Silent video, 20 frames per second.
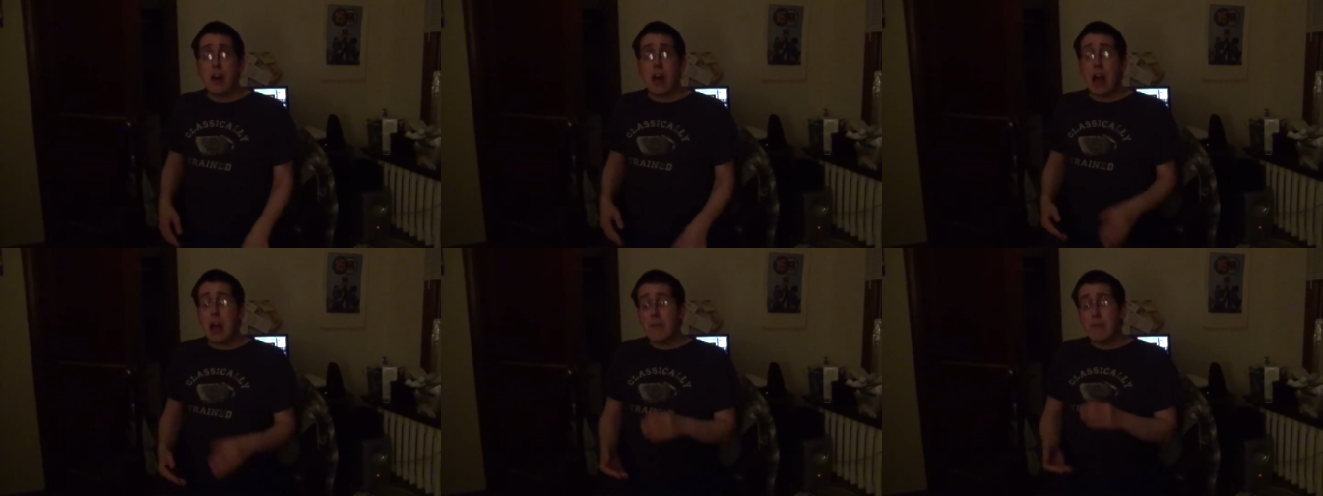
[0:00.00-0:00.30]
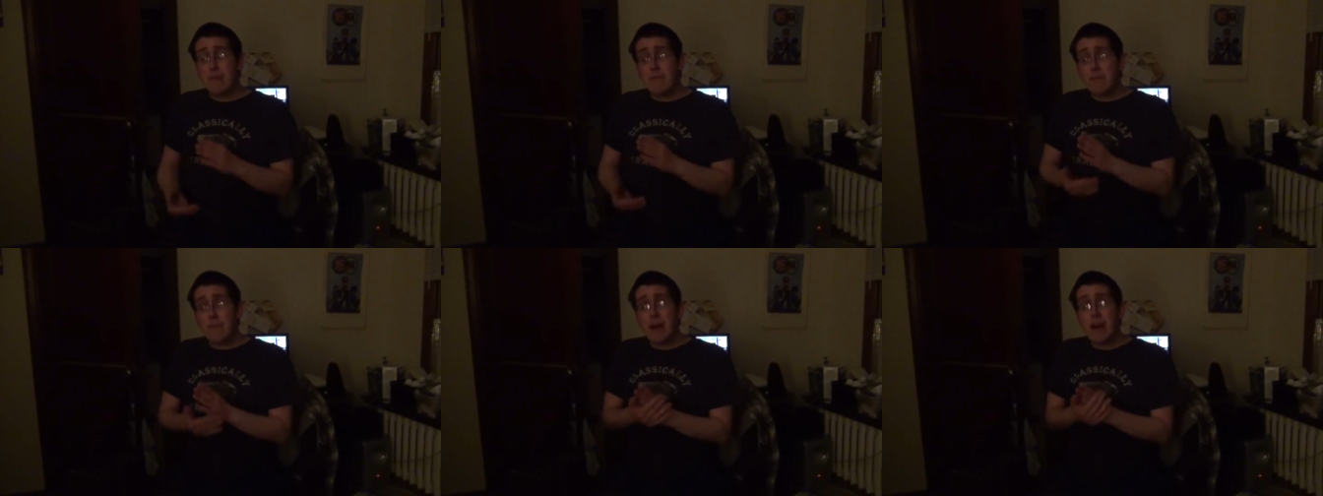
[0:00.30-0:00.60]

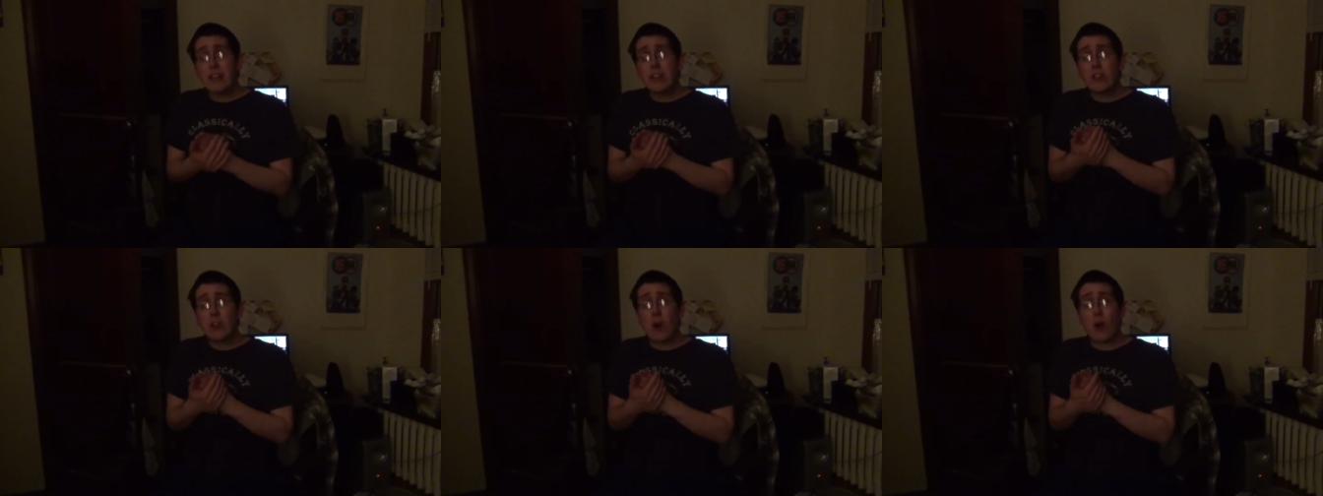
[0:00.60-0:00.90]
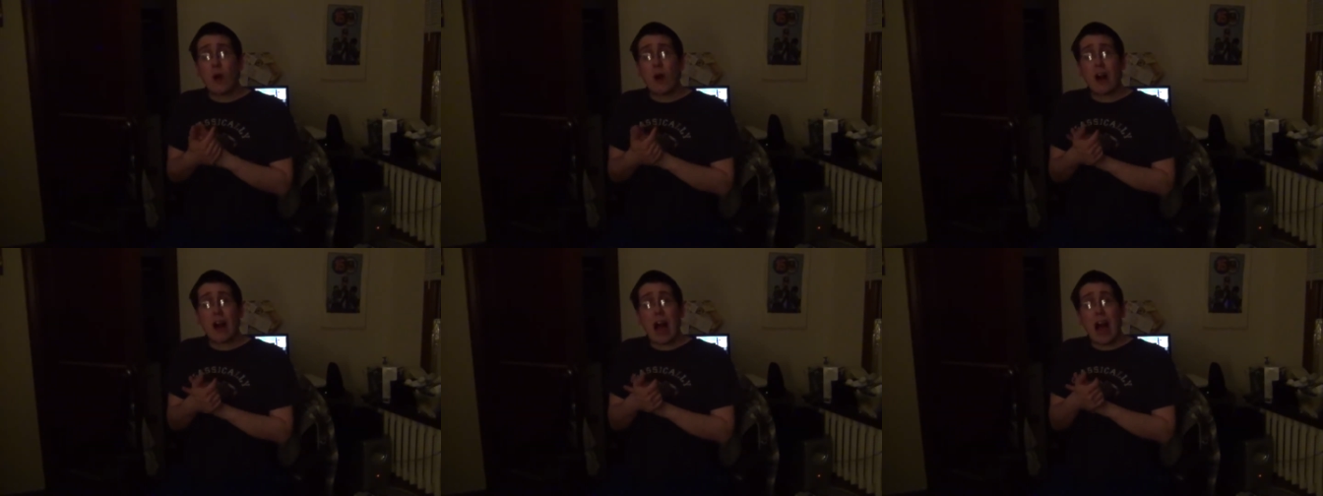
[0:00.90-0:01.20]
I'm but
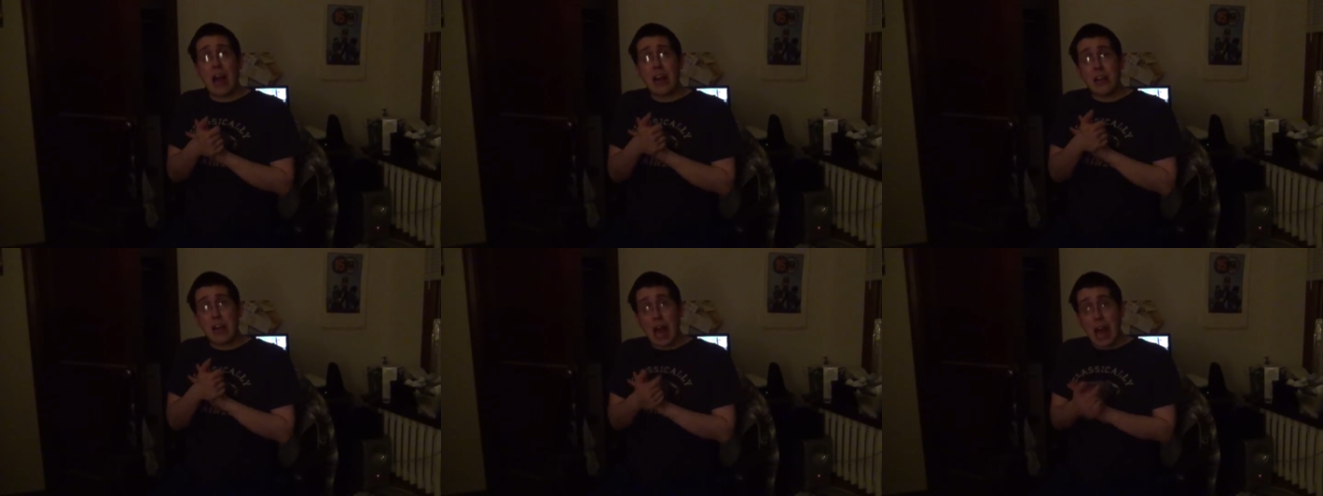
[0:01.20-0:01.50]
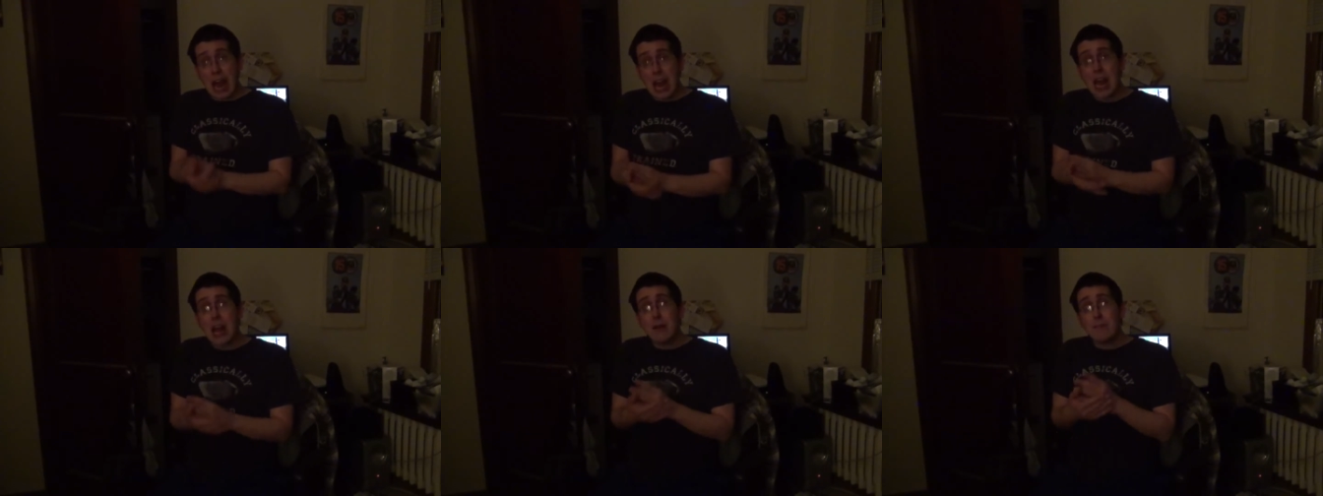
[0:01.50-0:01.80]
though I,
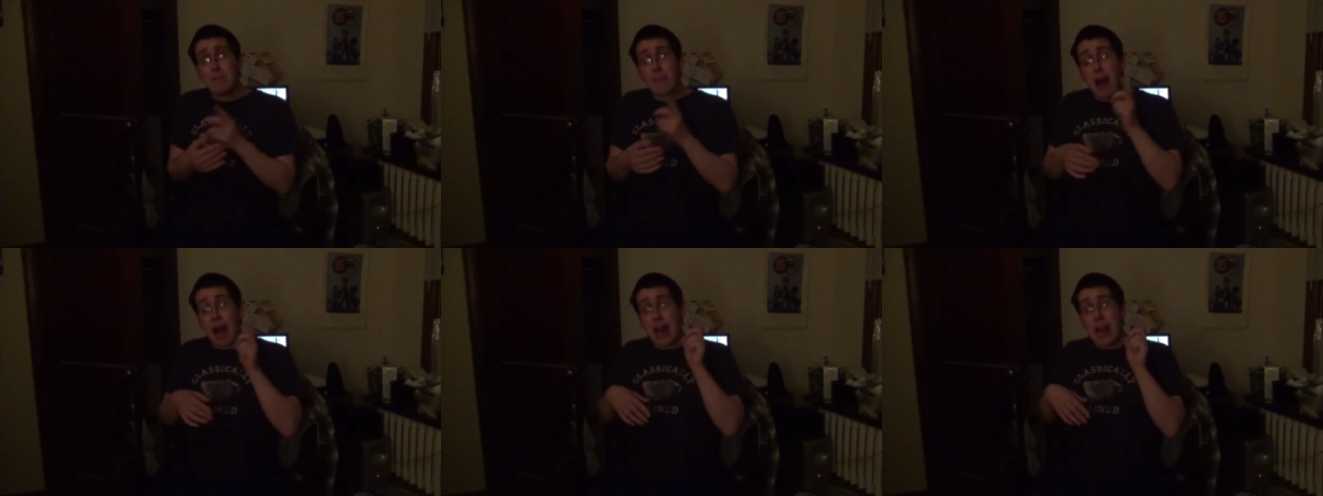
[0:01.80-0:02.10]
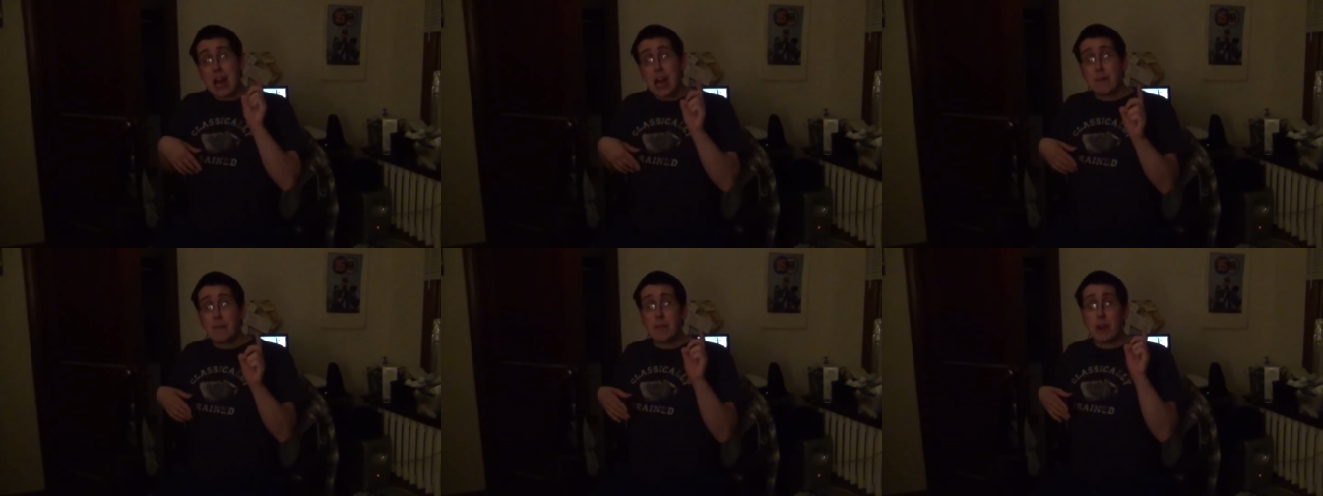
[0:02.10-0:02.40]
I am I
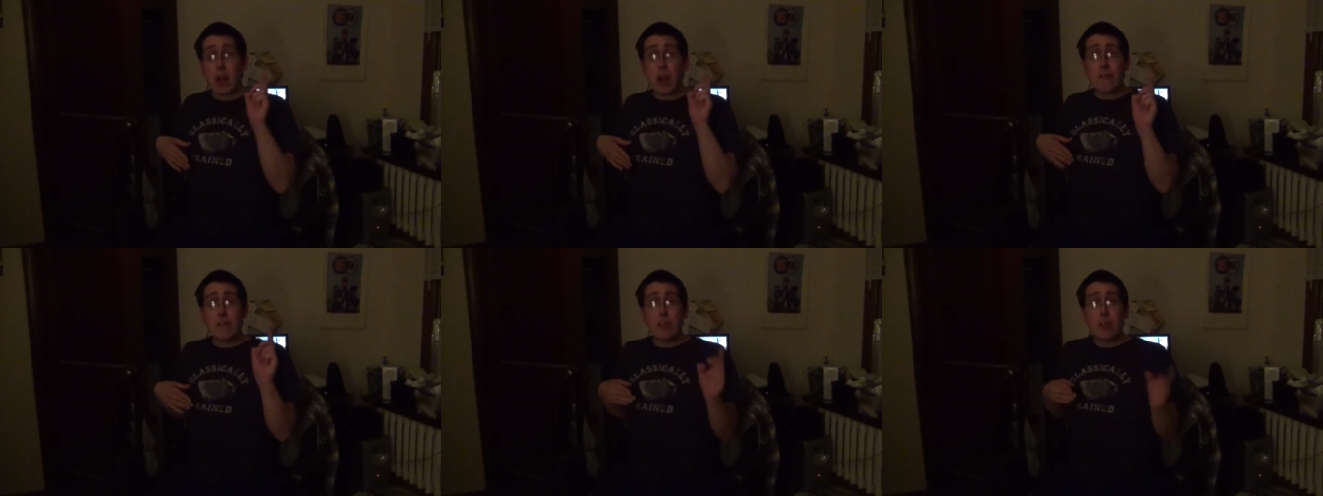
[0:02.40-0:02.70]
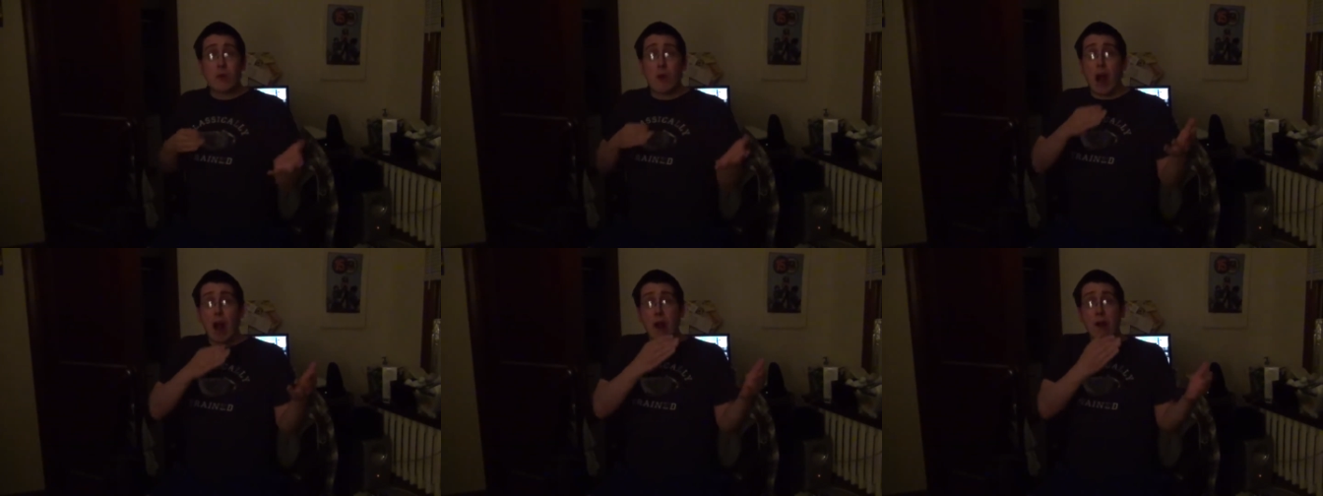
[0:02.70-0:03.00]
am even
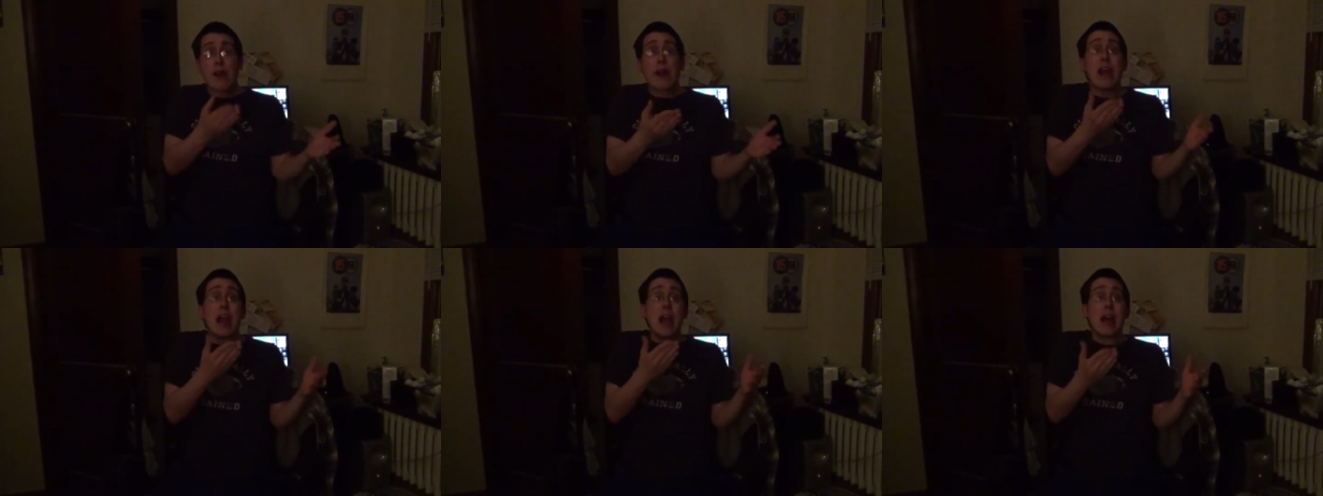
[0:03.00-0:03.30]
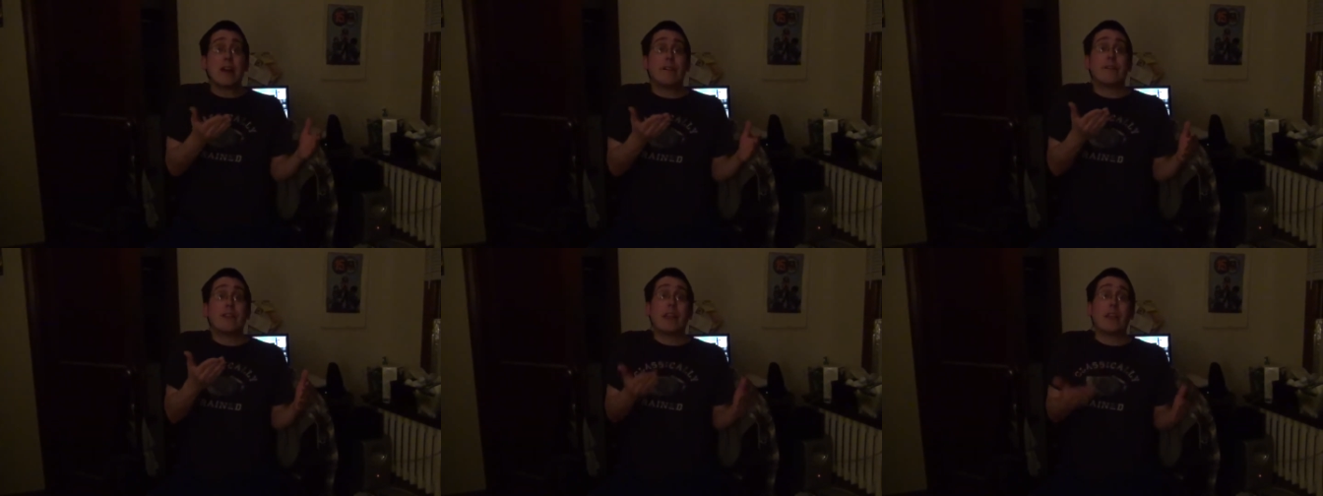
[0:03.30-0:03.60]
though I already
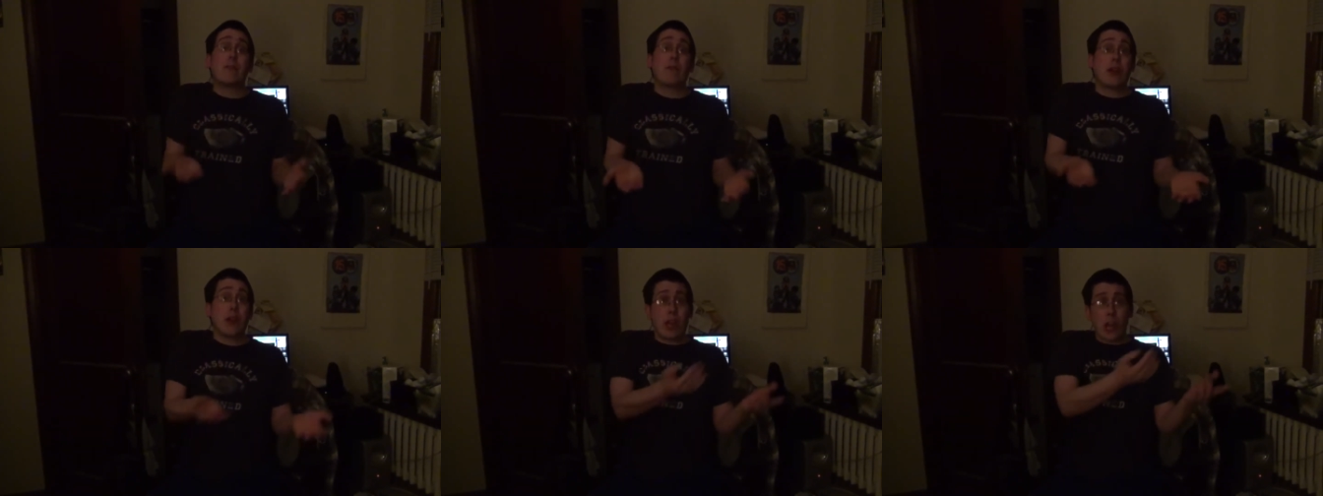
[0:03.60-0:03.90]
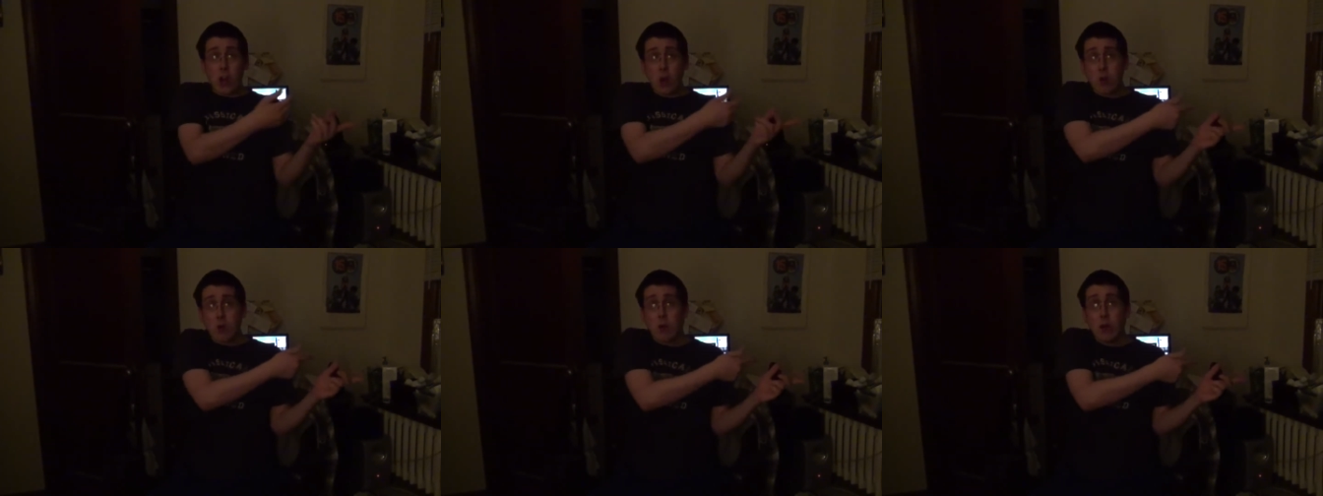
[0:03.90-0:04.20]
have the Wii
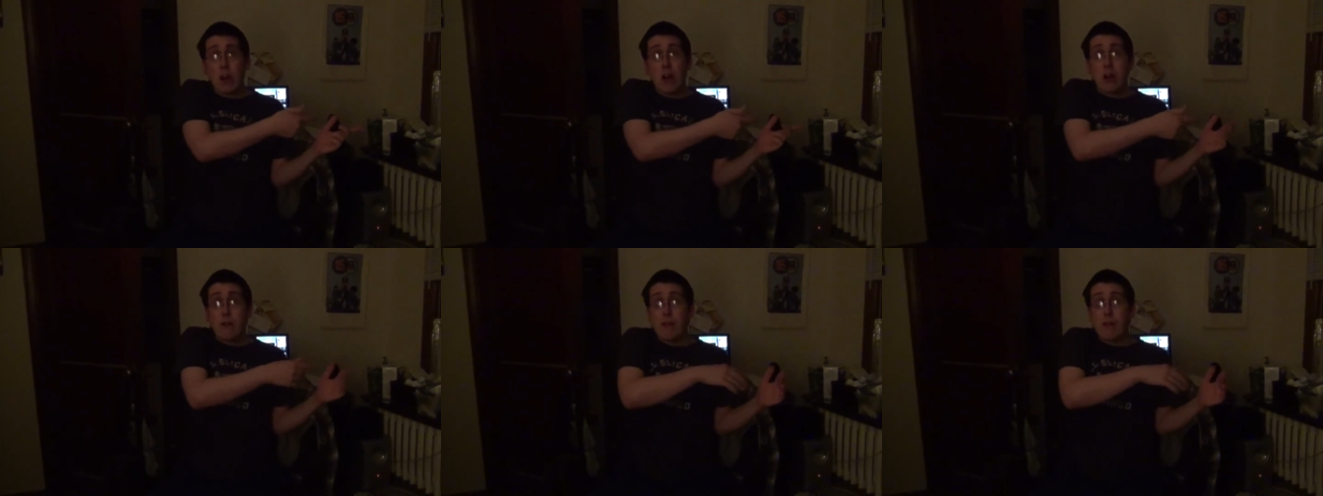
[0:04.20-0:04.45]
U,